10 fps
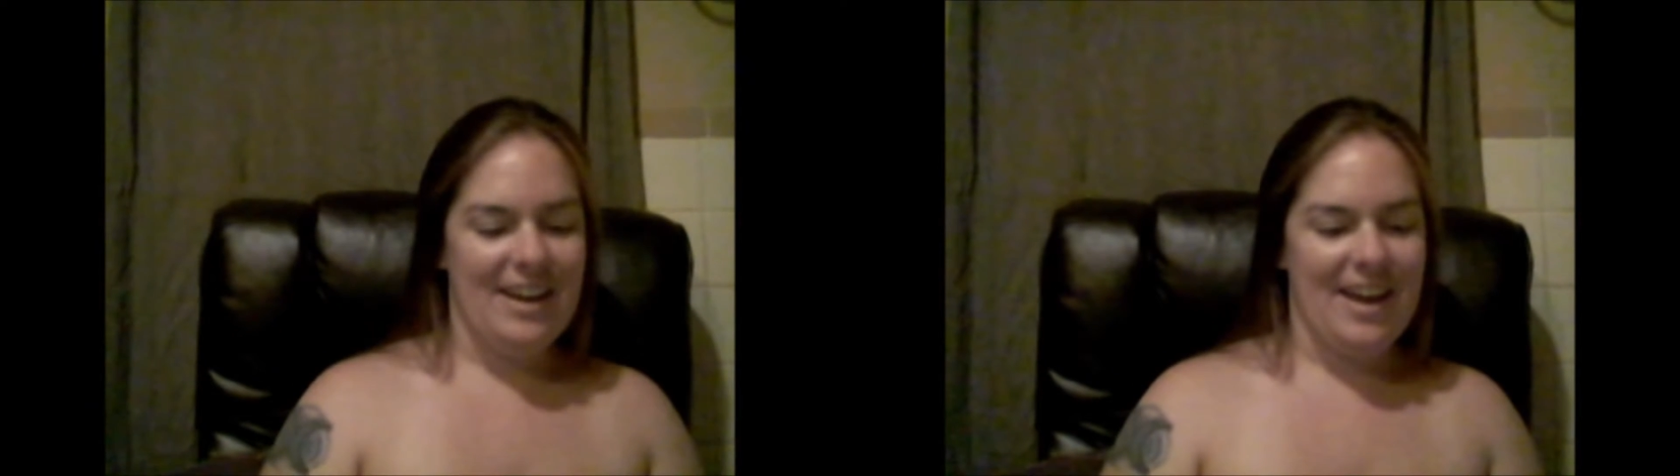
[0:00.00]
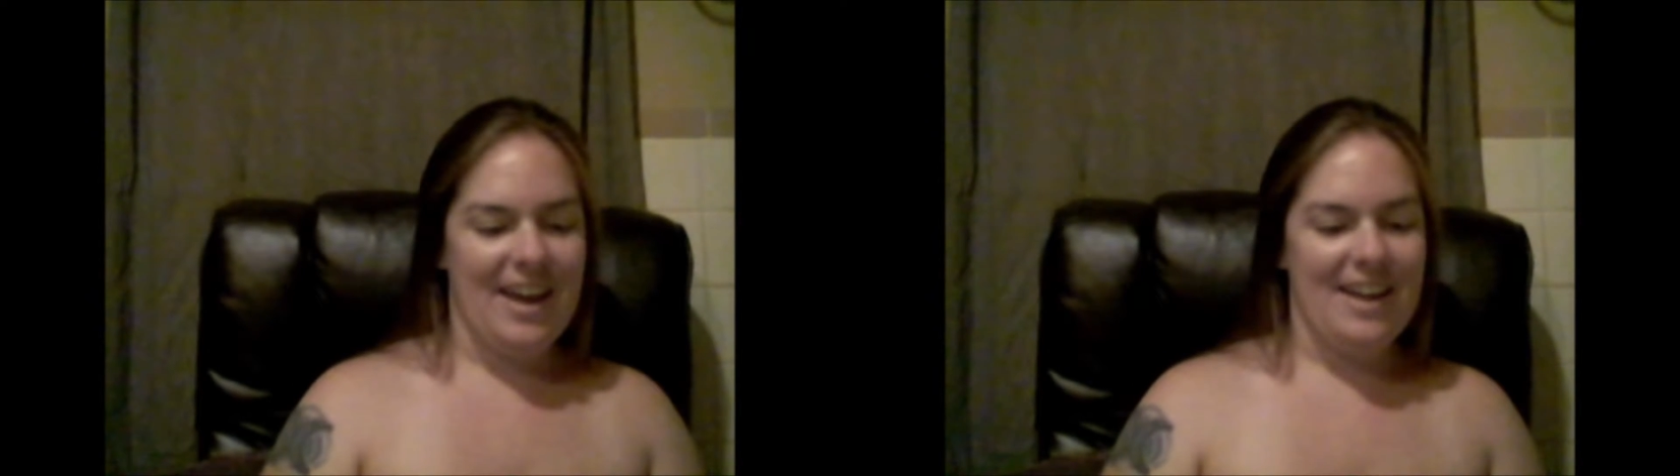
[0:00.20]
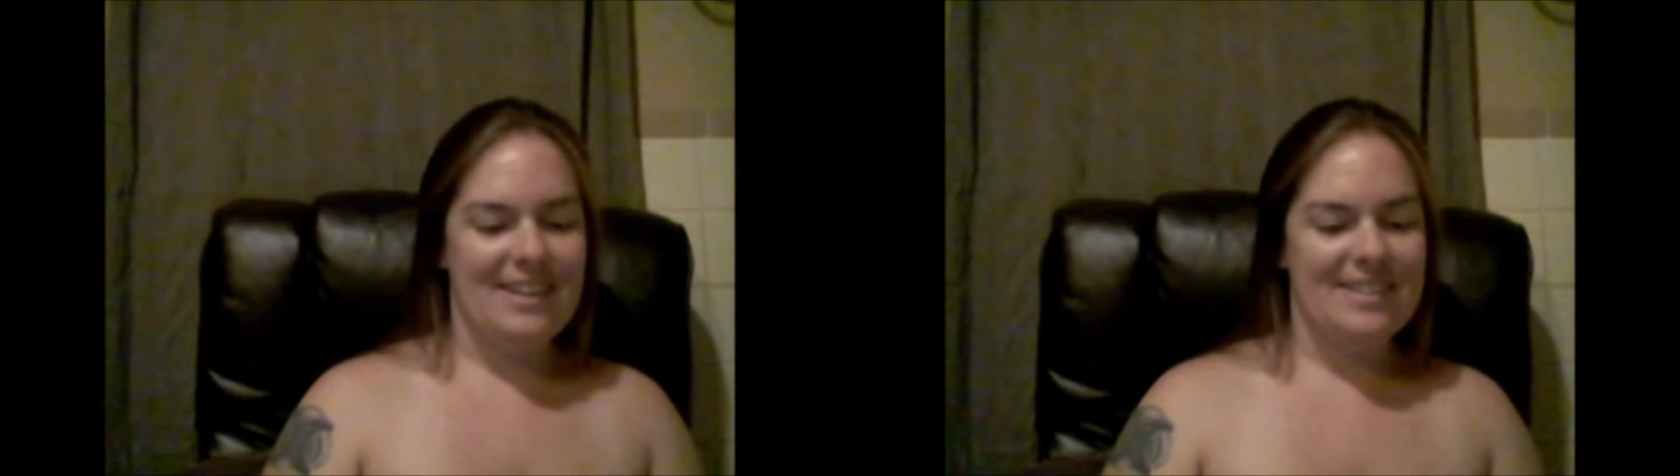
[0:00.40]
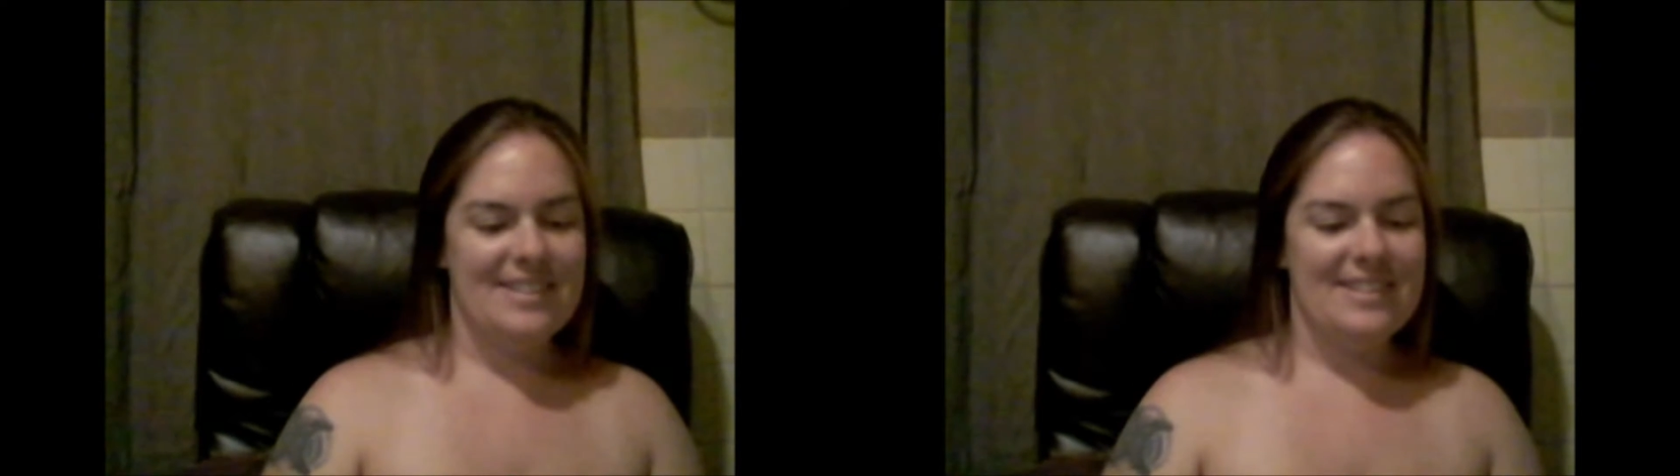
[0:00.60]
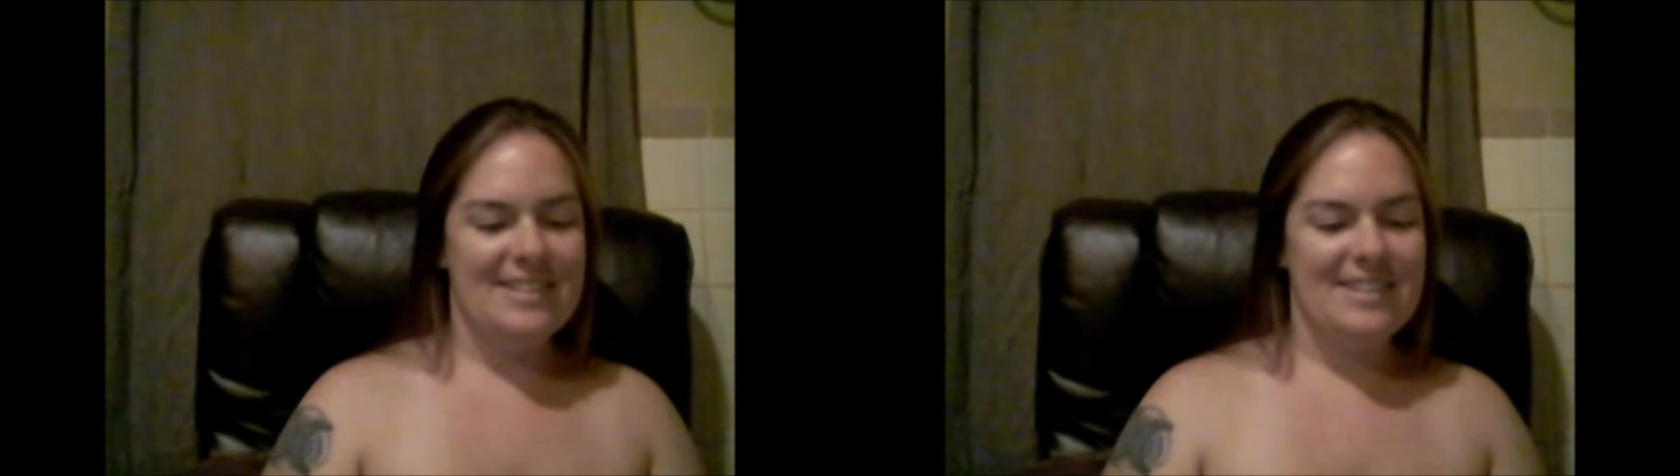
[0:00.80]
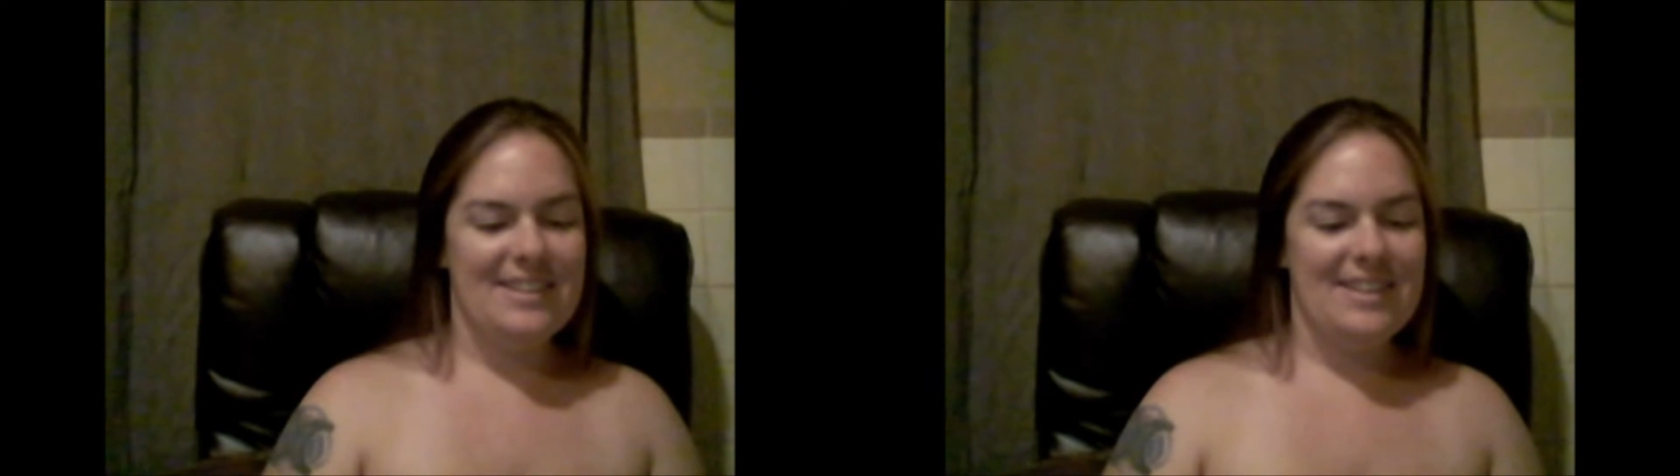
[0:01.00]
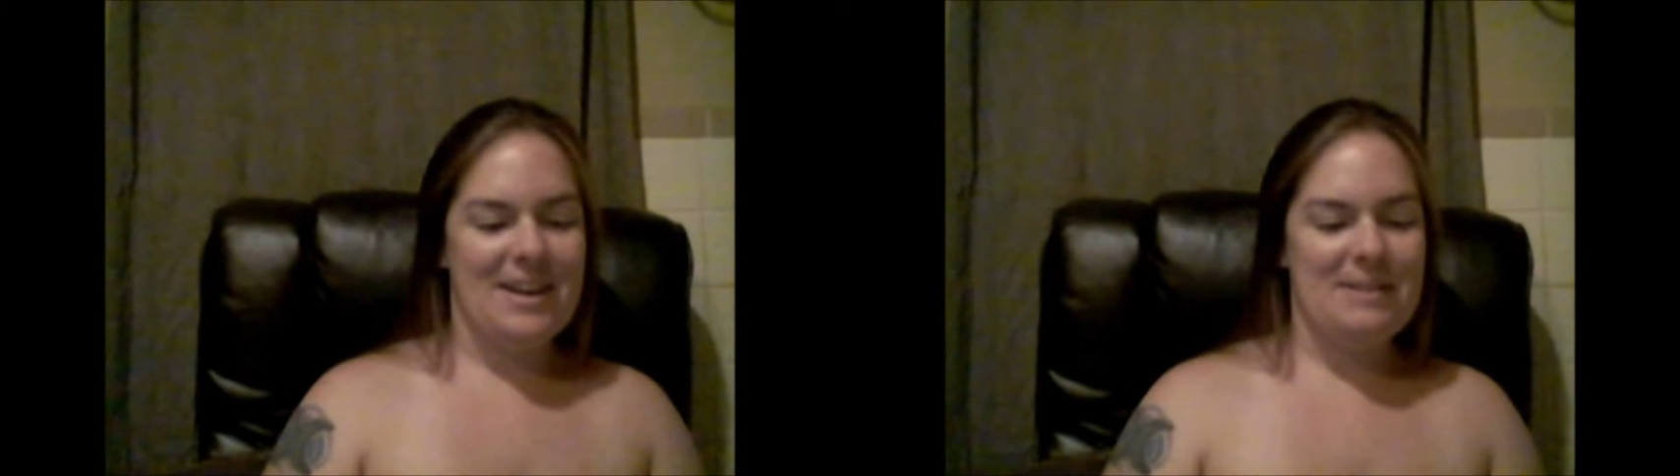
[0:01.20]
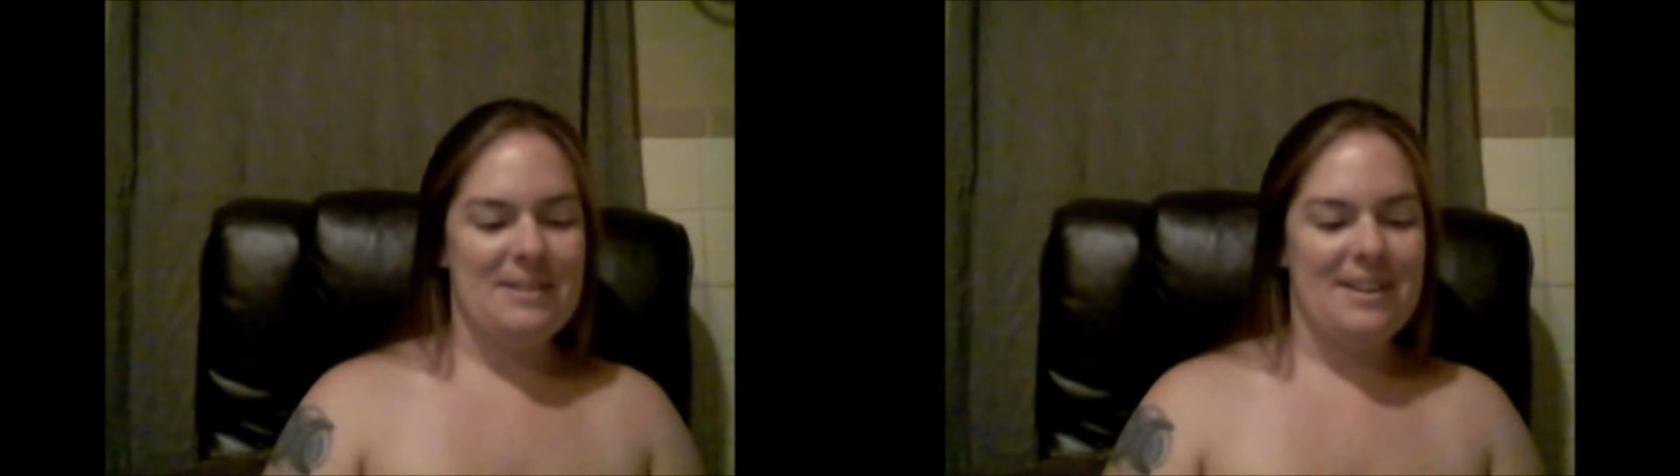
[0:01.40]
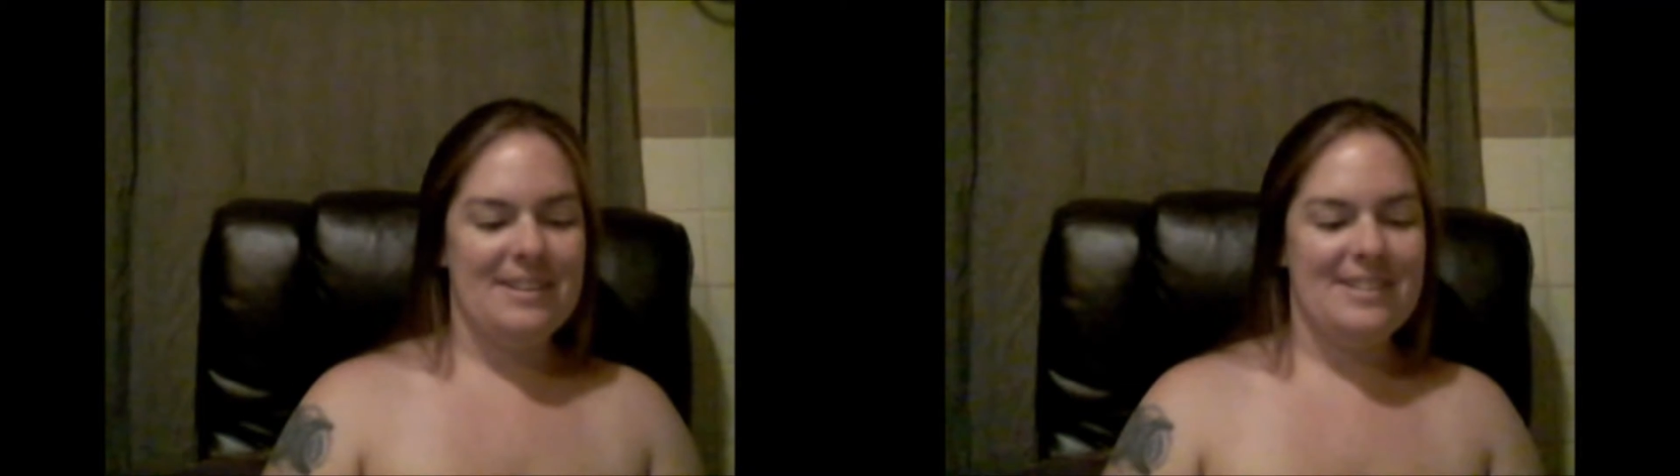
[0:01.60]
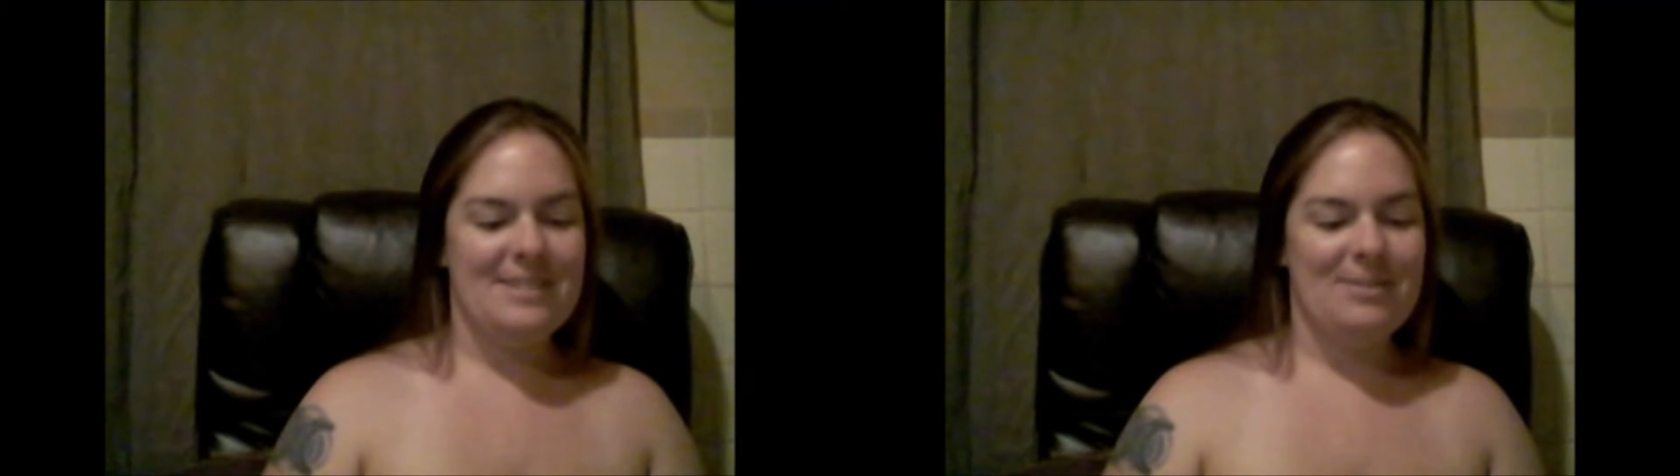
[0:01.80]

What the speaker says: and that's